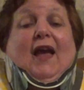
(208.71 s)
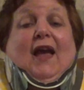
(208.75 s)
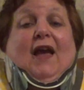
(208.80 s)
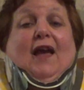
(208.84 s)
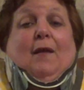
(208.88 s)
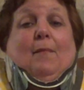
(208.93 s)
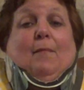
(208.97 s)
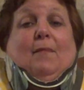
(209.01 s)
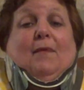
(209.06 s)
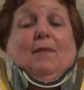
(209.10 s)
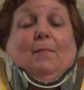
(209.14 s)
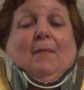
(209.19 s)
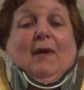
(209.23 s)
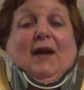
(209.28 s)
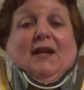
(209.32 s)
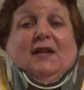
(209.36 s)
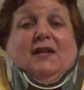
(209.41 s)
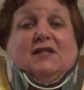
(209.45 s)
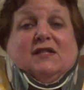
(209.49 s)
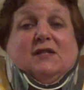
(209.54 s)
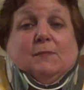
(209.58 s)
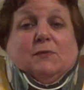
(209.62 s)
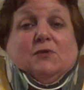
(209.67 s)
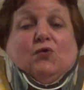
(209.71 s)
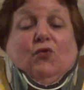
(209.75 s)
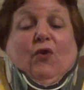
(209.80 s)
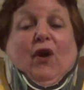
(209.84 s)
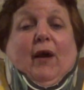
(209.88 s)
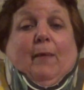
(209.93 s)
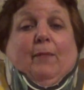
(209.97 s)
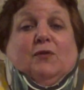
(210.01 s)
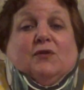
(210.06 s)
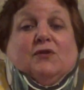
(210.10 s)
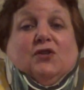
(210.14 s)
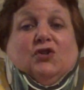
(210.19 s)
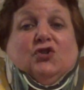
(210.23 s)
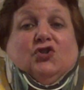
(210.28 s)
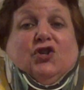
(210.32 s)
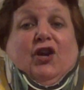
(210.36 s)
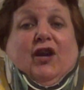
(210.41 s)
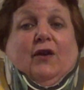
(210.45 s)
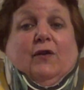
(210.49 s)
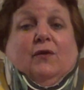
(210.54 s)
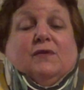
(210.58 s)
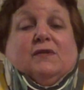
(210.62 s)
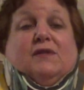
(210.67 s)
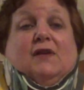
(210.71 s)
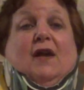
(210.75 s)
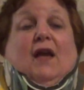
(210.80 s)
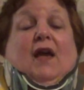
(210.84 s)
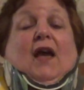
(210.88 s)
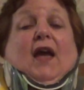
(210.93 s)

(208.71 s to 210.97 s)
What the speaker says: and many subscribers and channels